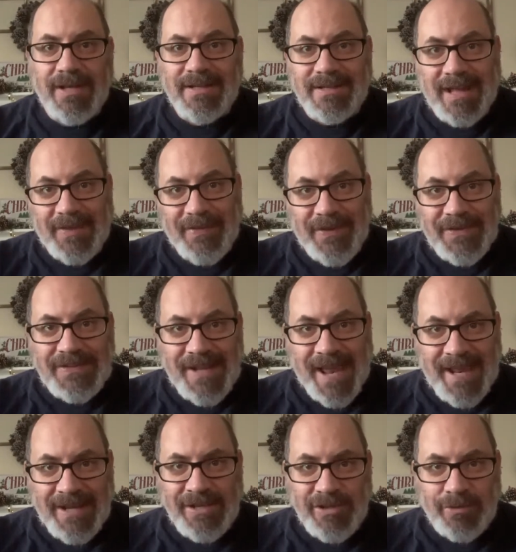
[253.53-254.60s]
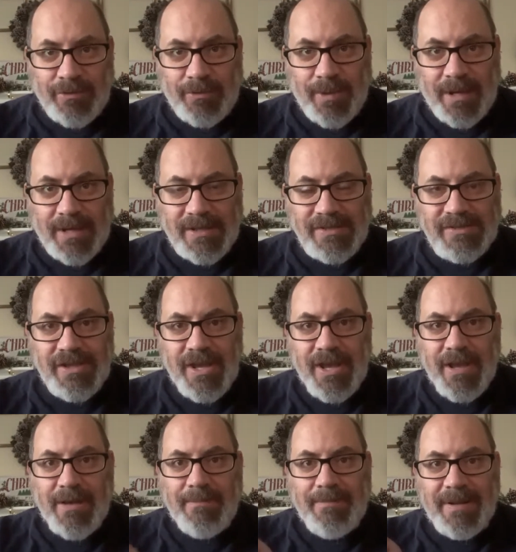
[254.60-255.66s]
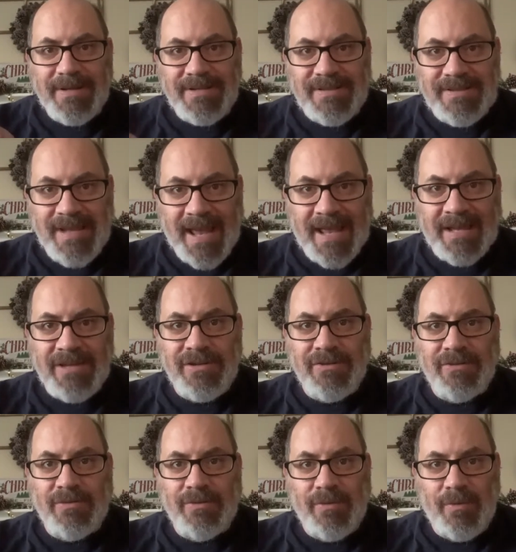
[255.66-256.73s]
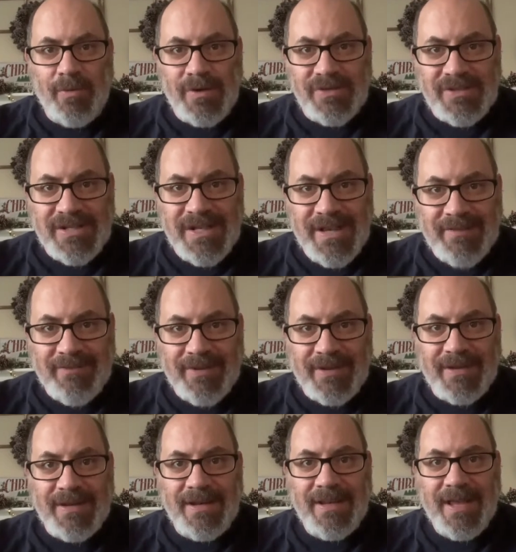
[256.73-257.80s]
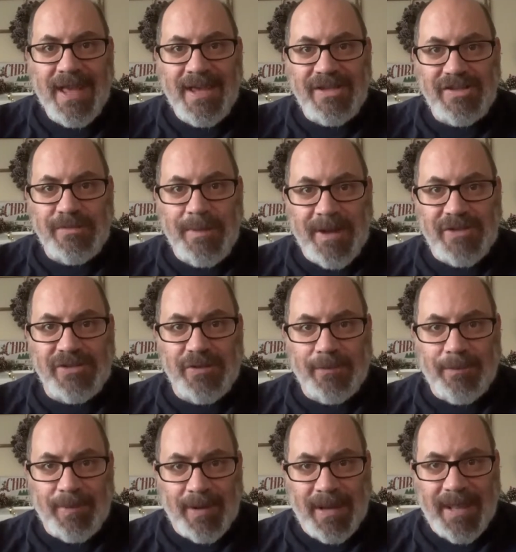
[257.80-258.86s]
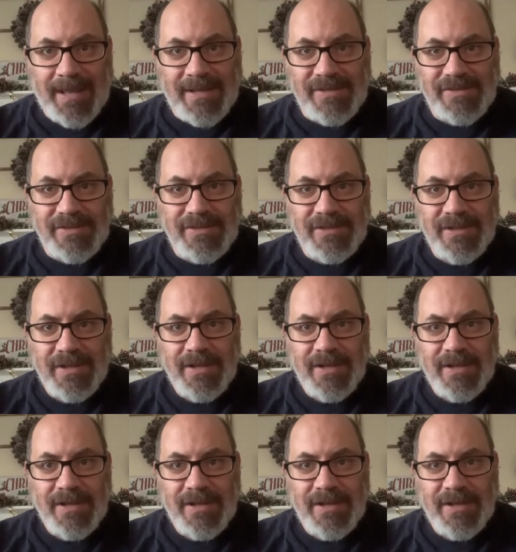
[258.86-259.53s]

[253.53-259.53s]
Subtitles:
Not that Daniel was, but Daniel was given a special place